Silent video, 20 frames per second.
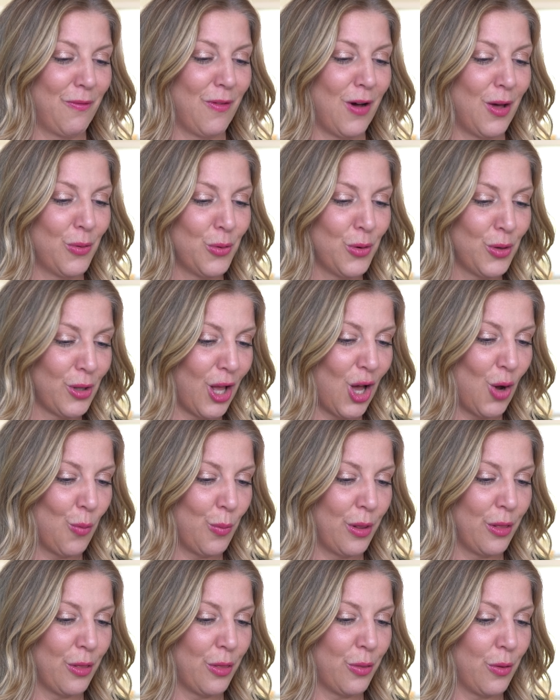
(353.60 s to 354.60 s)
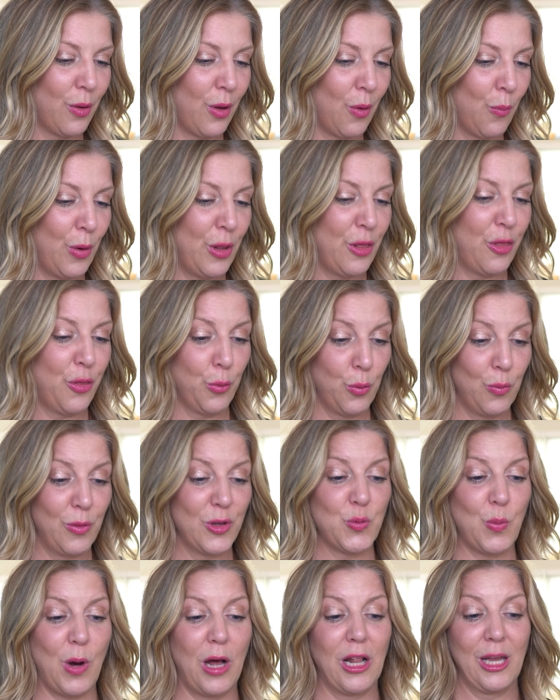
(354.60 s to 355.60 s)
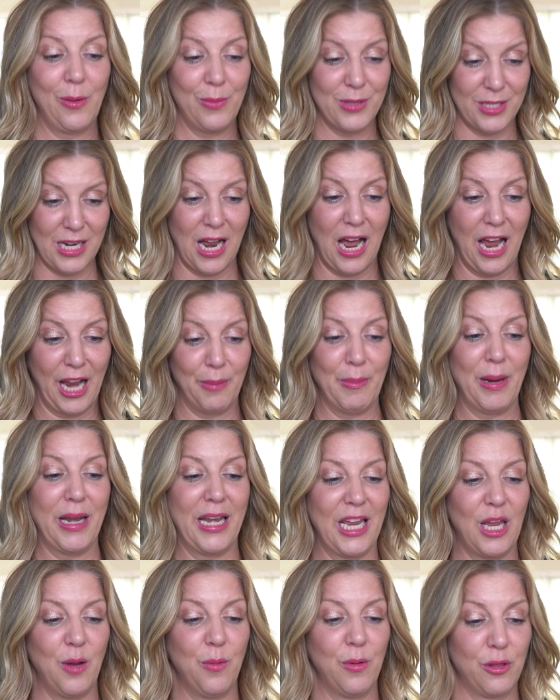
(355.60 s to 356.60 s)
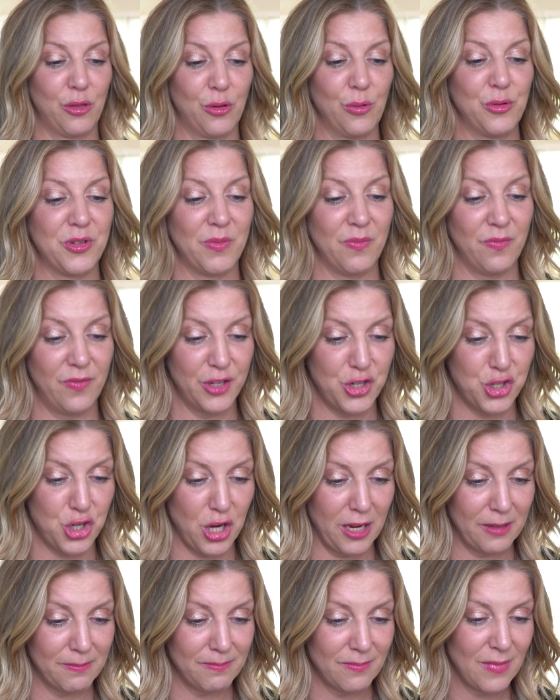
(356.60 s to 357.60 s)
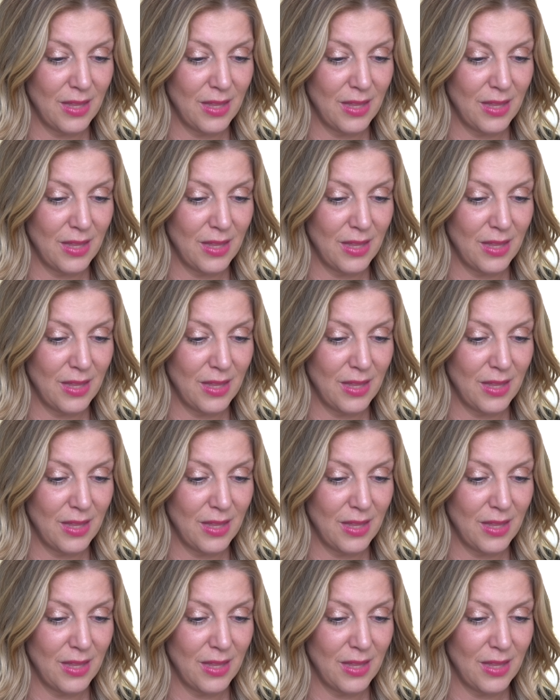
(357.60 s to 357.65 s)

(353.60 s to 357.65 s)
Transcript: father-in-law went through this while he was dying, meaning he went through some visioning.